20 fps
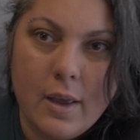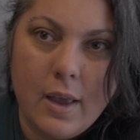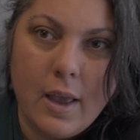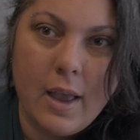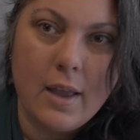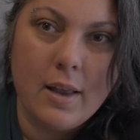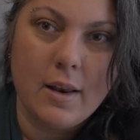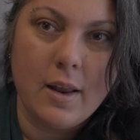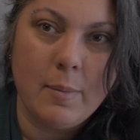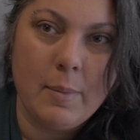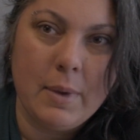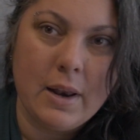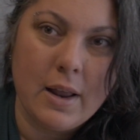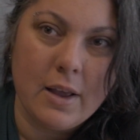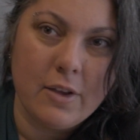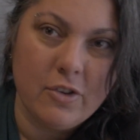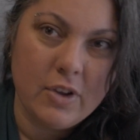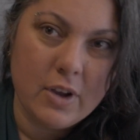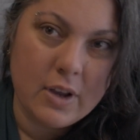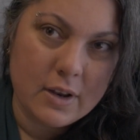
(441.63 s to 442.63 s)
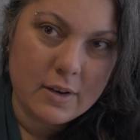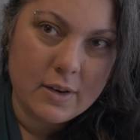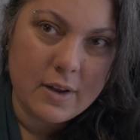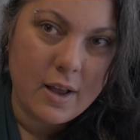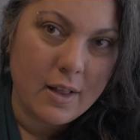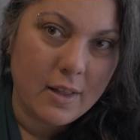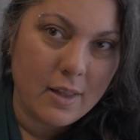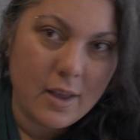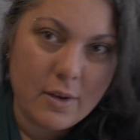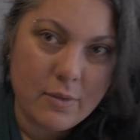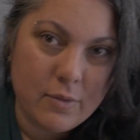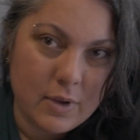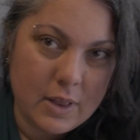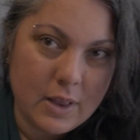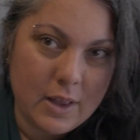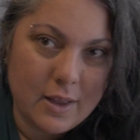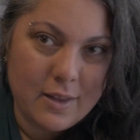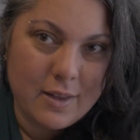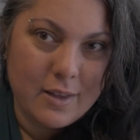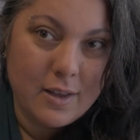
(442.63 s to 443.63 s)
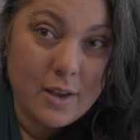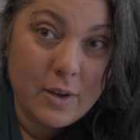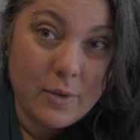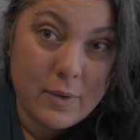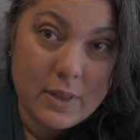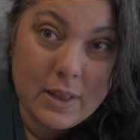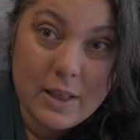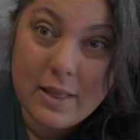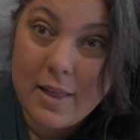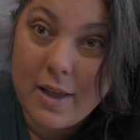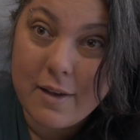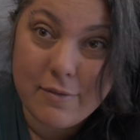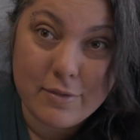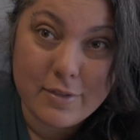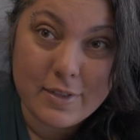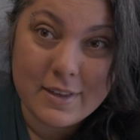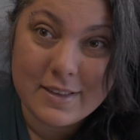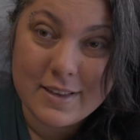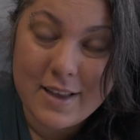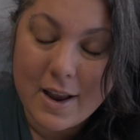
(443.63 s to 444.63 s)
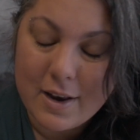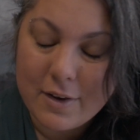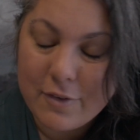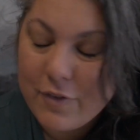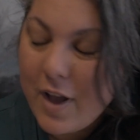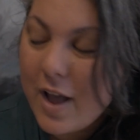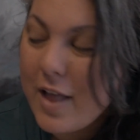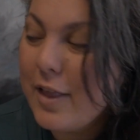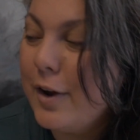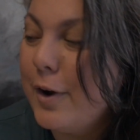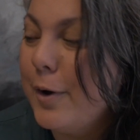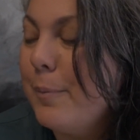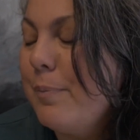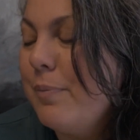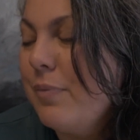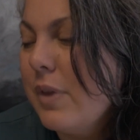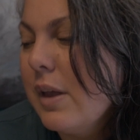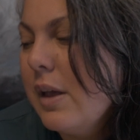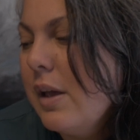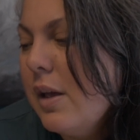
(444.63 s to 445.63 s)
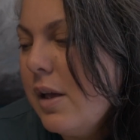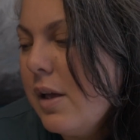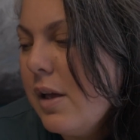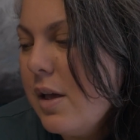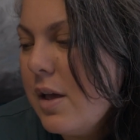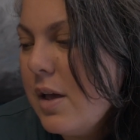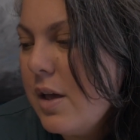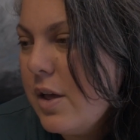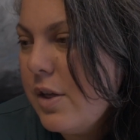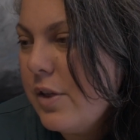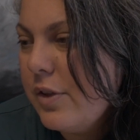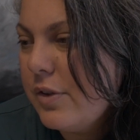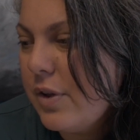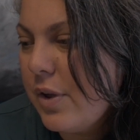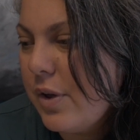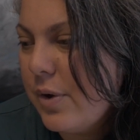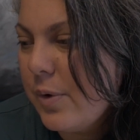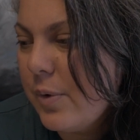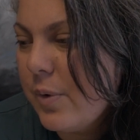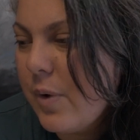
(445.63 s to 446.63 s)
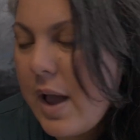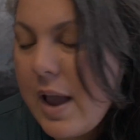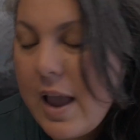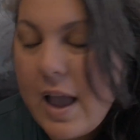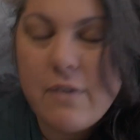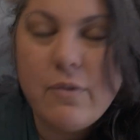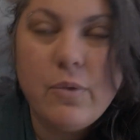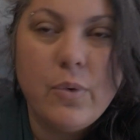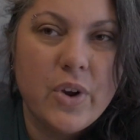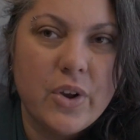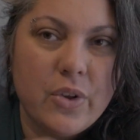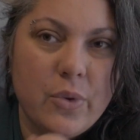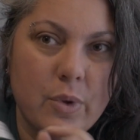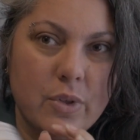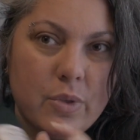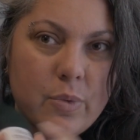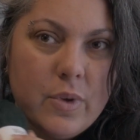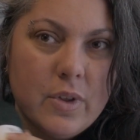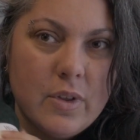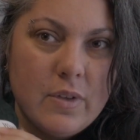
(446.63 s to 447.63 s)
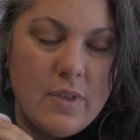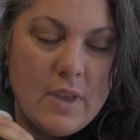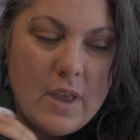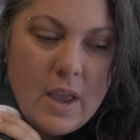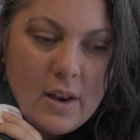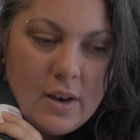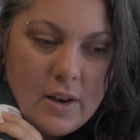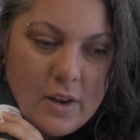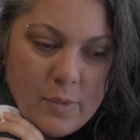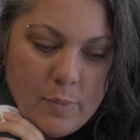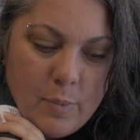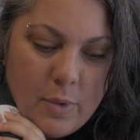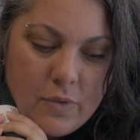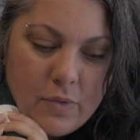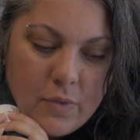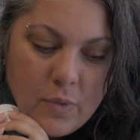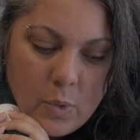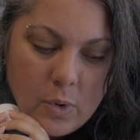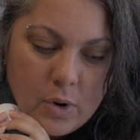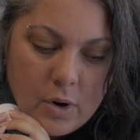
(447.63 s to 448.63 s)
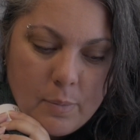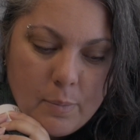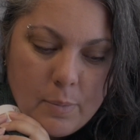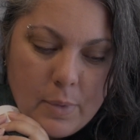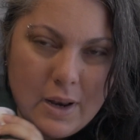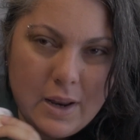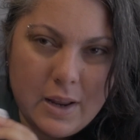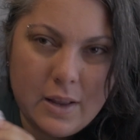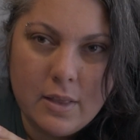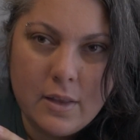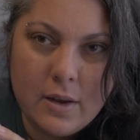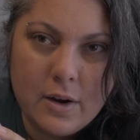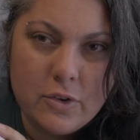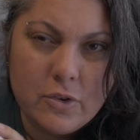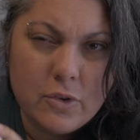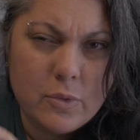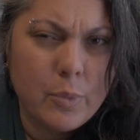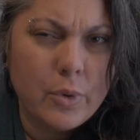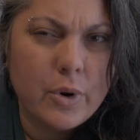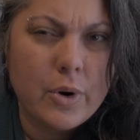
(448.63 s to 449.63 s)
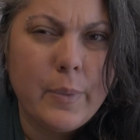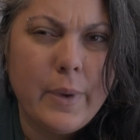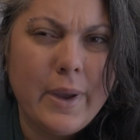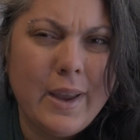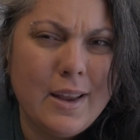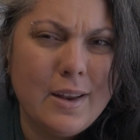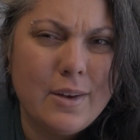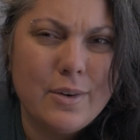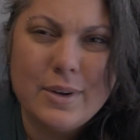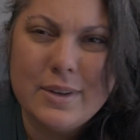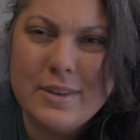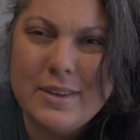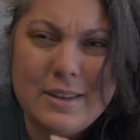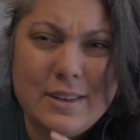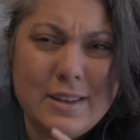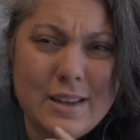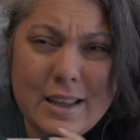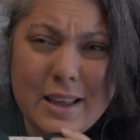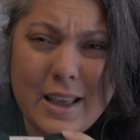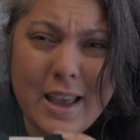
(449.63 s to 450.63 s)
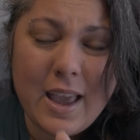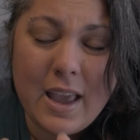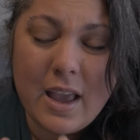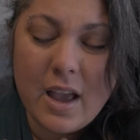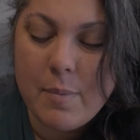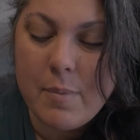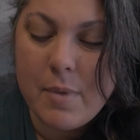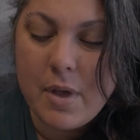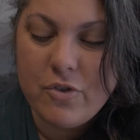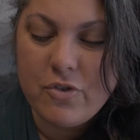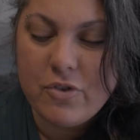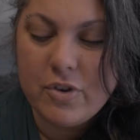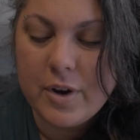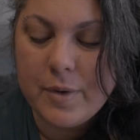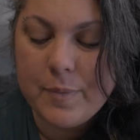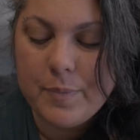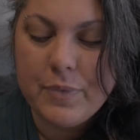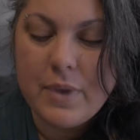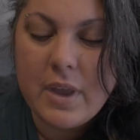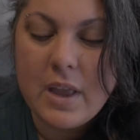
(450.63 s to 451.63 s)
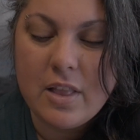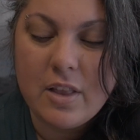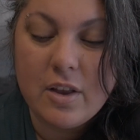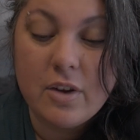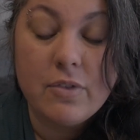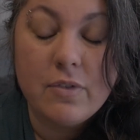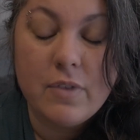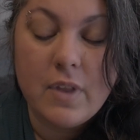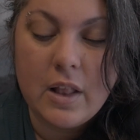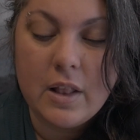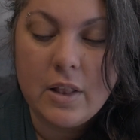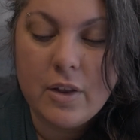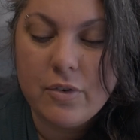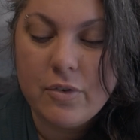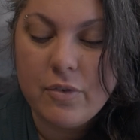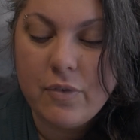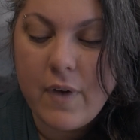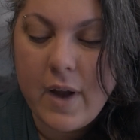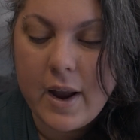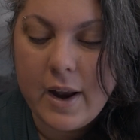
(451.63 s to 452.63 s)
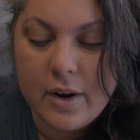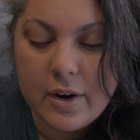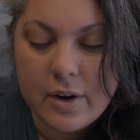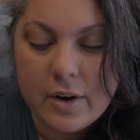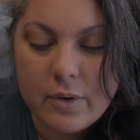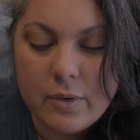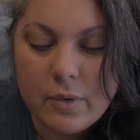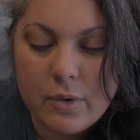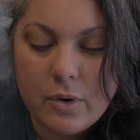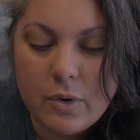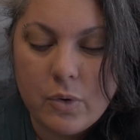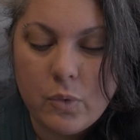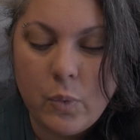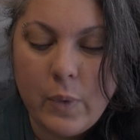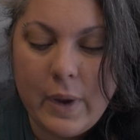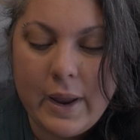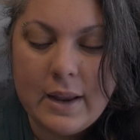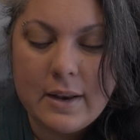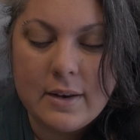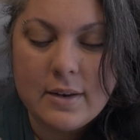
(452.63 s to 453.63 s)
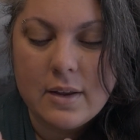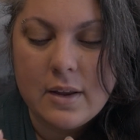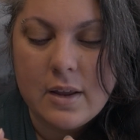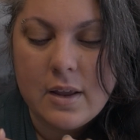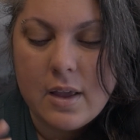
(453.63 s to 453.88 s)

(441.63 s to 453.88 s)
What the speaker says: And I mean, as you can tell, I really love this kind of color. So I have worked with Wool of the Andes before, but in their sport weight, or is it DK? I'm not sure. In their finer weight.